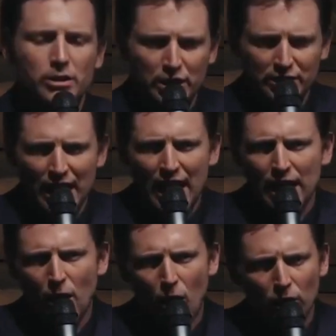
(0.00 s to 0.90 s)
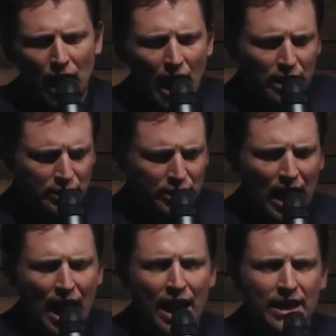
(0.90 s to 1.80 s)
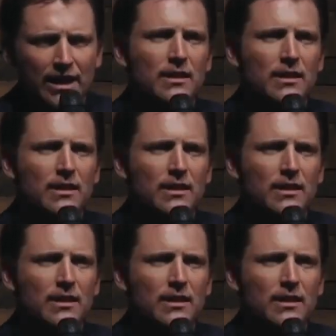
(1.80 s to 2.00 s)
She said, Hold on, Jack.